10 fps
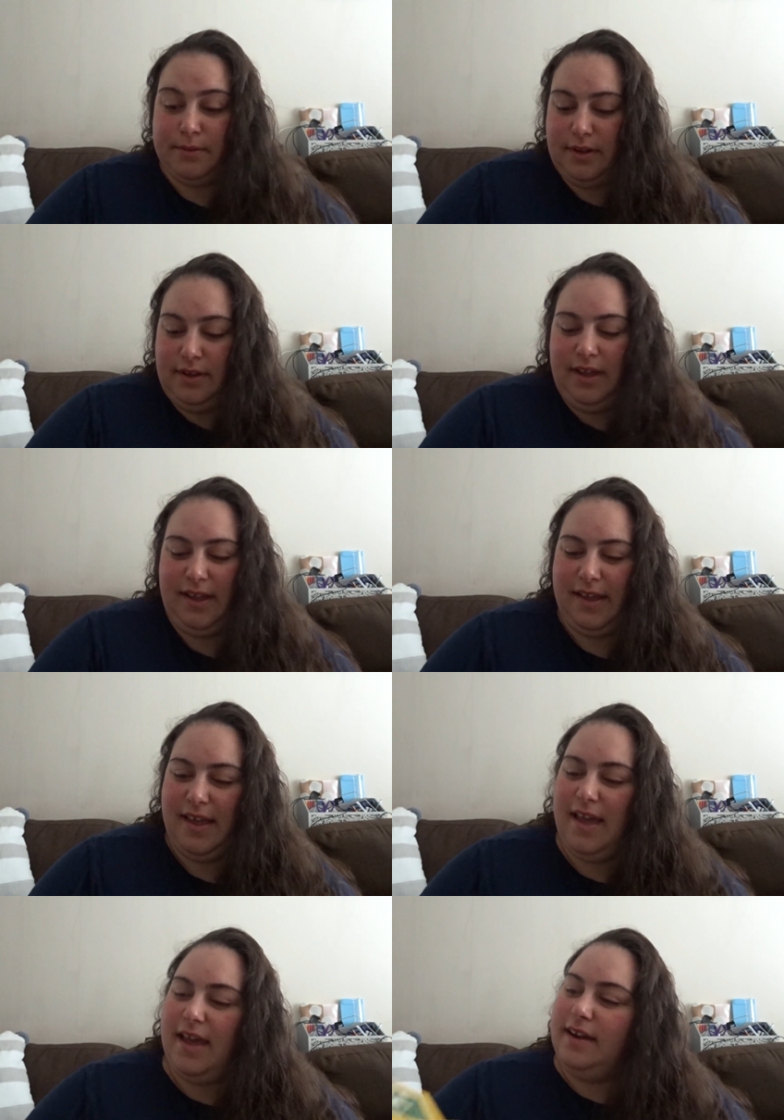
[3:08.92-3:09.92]

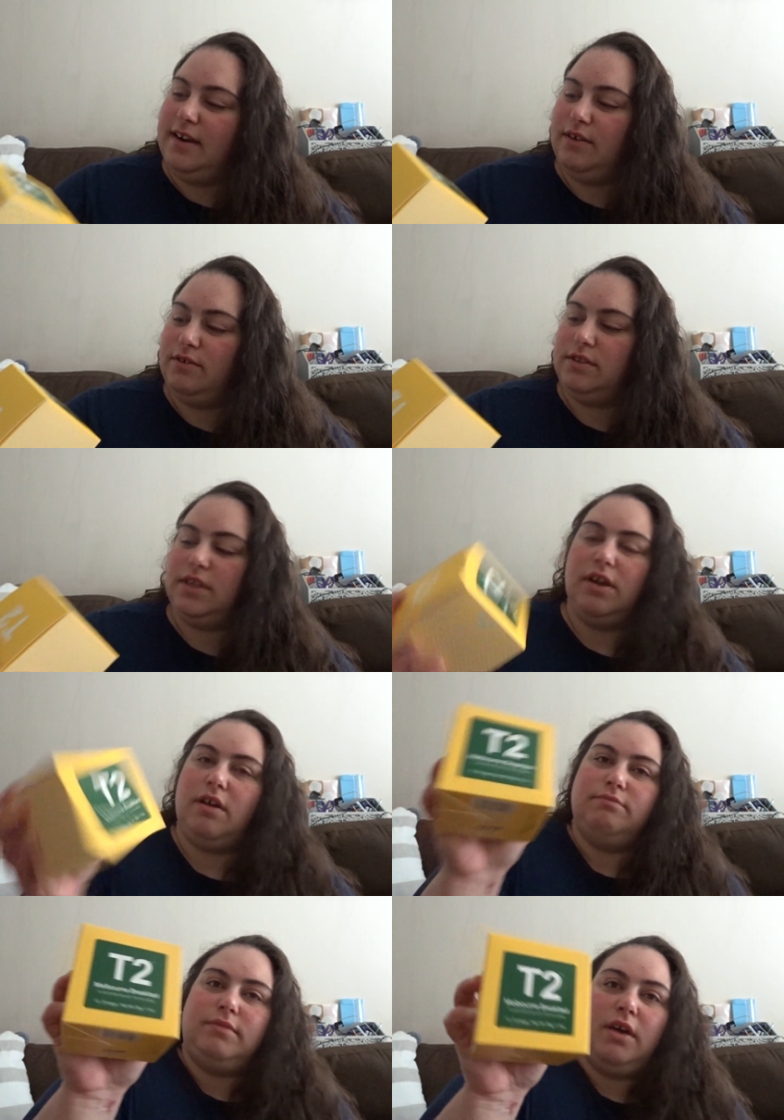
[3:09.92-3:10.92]
and I also
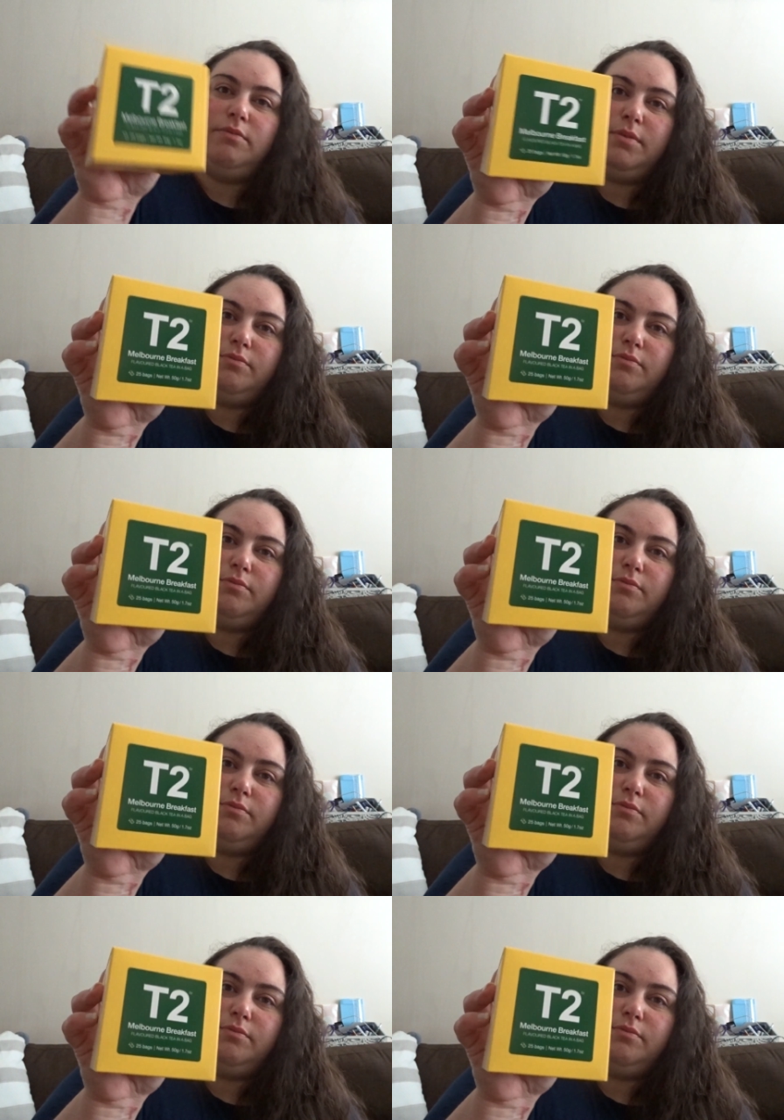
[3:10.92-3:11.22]
got Melbourne